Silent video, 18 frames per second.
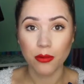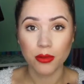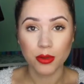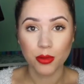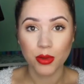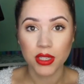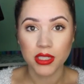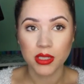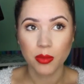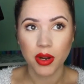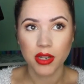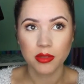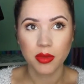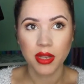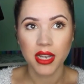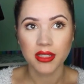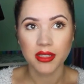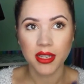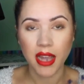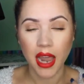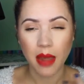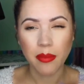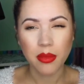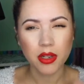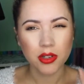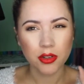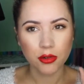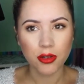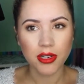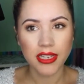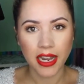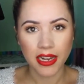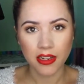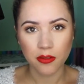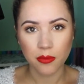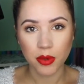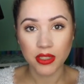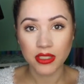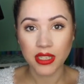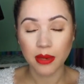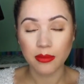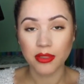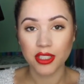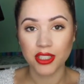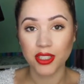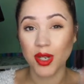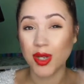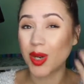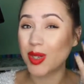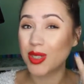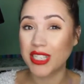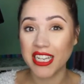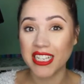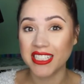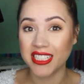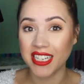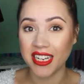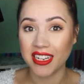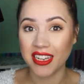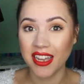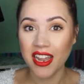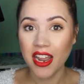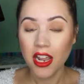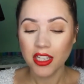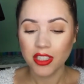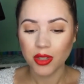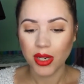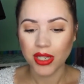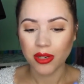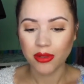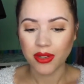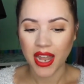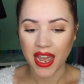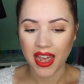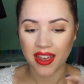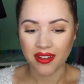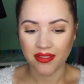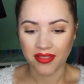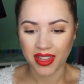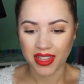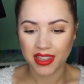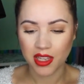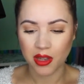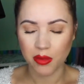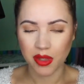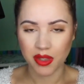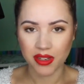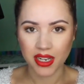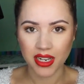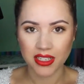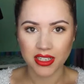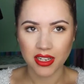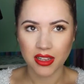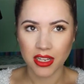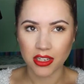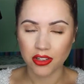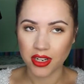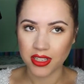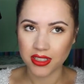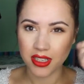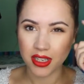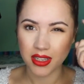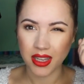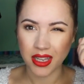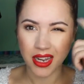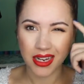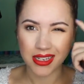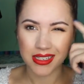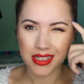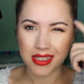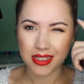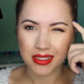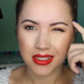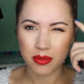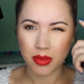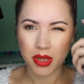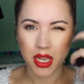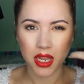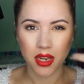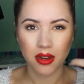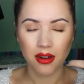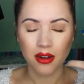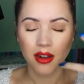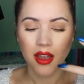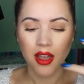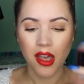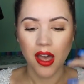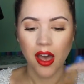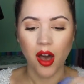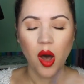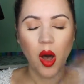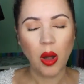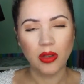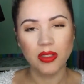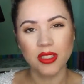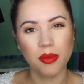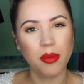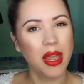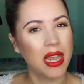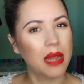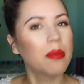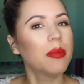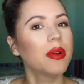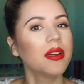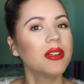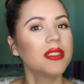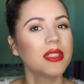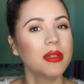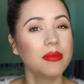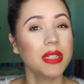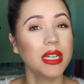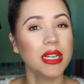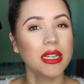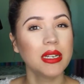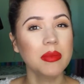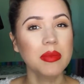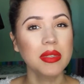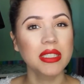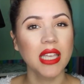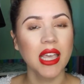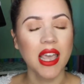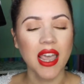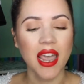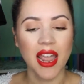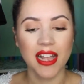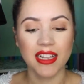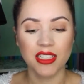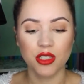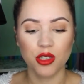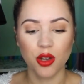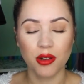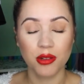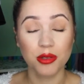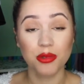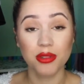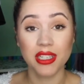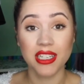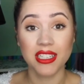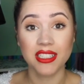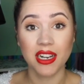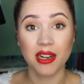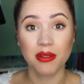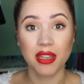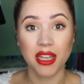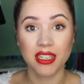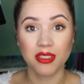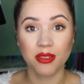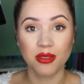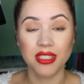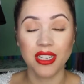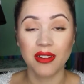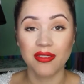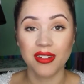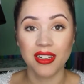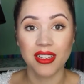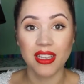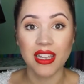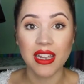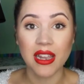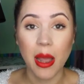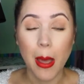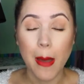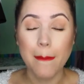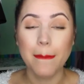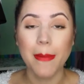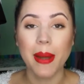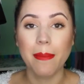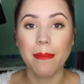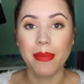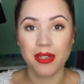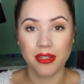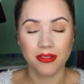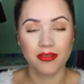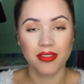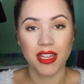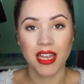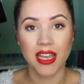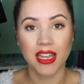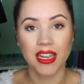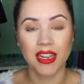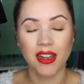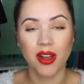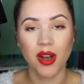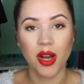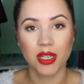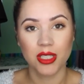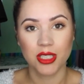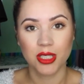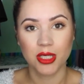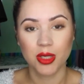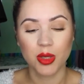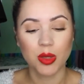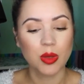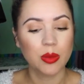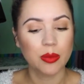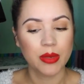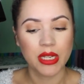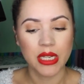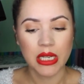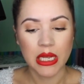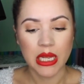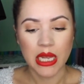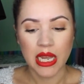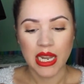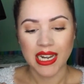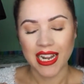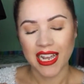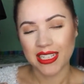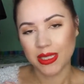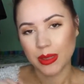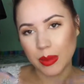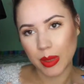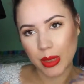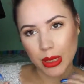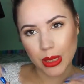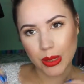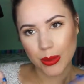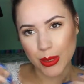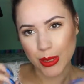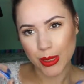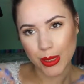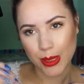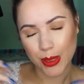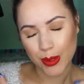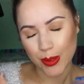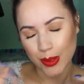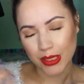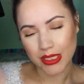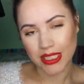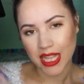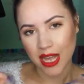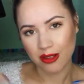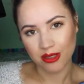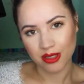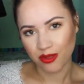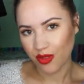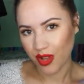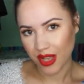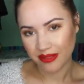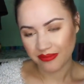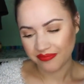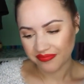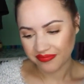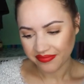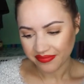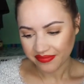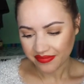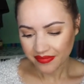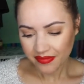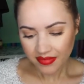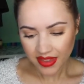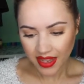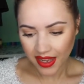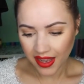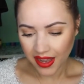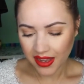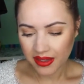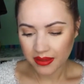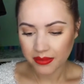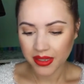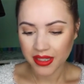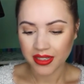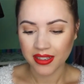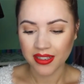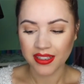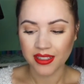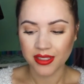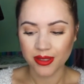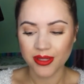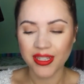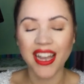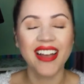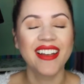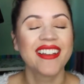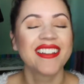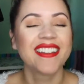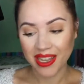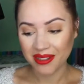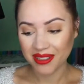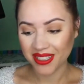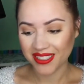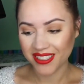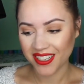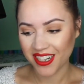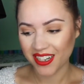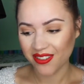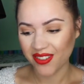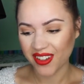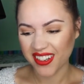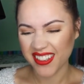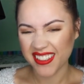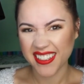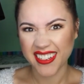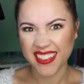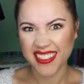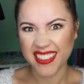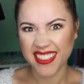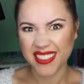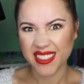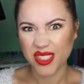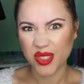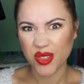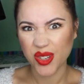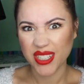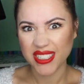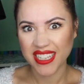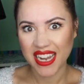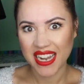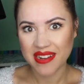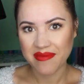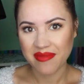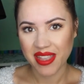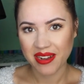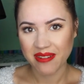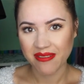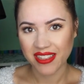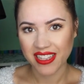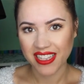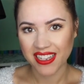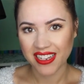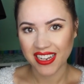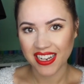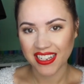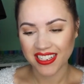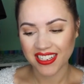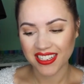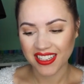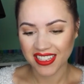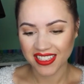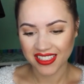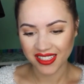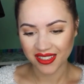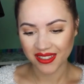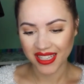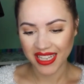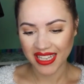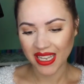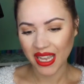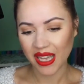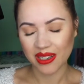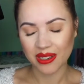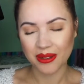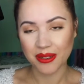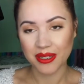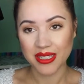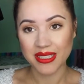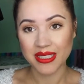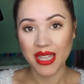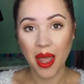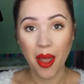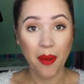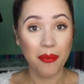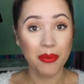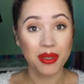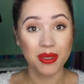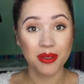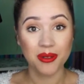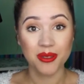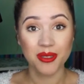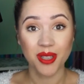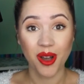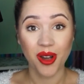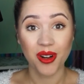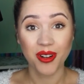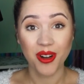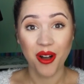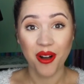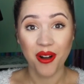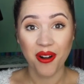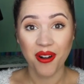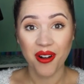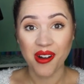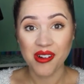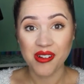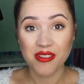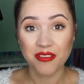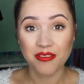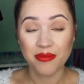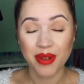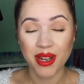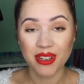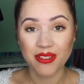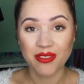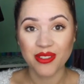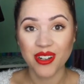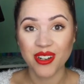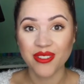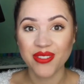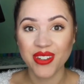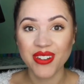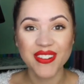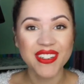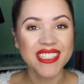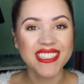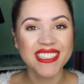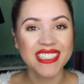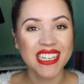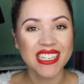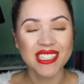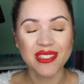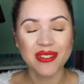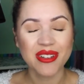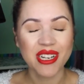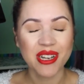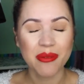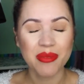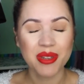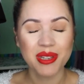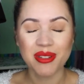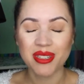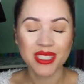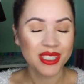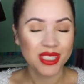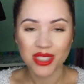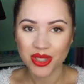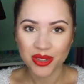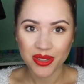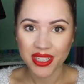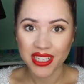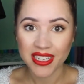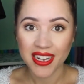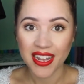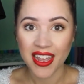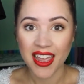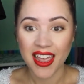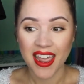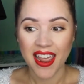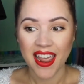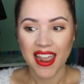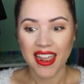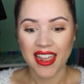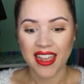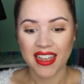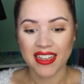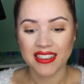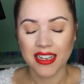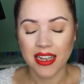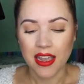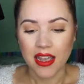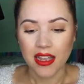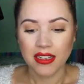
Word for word: was really surprised because like I'm a creative person I'm just not artistic so I don't have like the ability to like translate like ideas up here onto paper sometimes and so I was really excited with that so definitely my butterfly costume and I had some glitters shoes so that was fun. Um, so yeah, that was actually kind of fun. It's kind of like story time, like within each of these little like categories, but those are all of my fall favorites. So I hope you enjoyed and